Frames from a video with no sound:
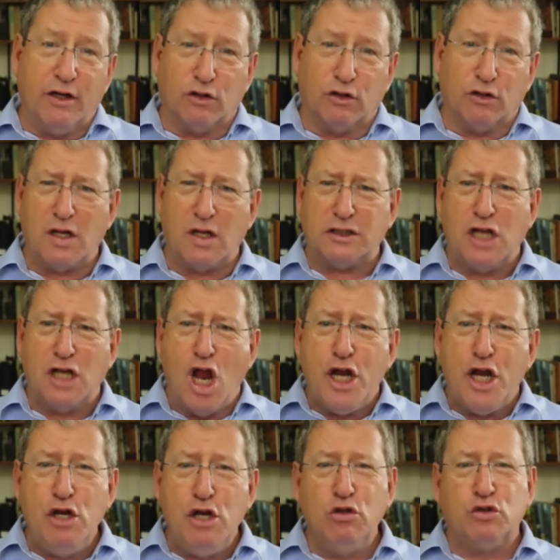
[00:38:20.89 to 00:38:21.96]
So that's
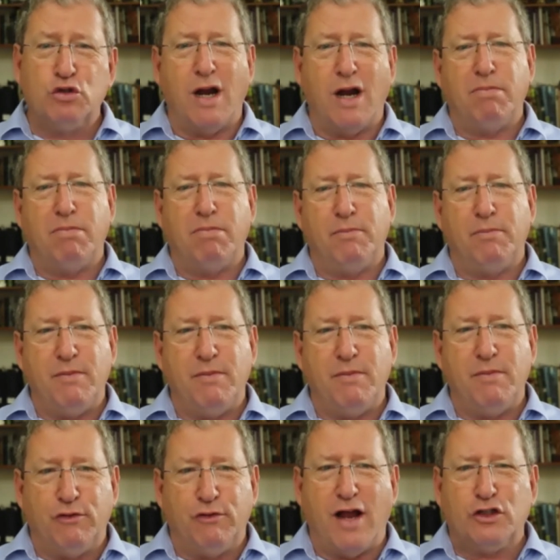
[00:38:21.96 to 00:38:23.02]
huge ramp up in
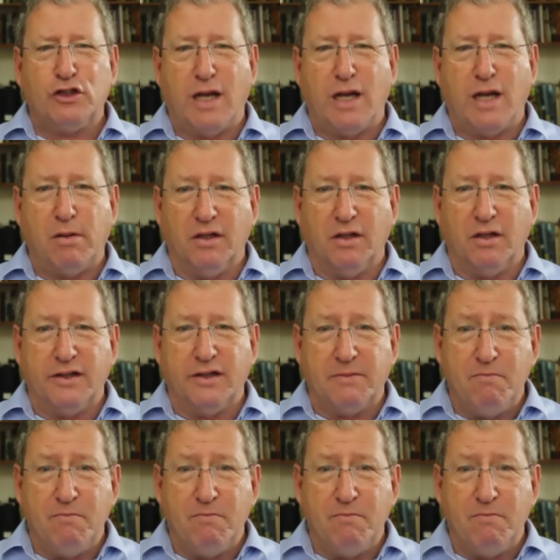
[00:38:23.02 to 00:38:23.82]
manufacturing capability.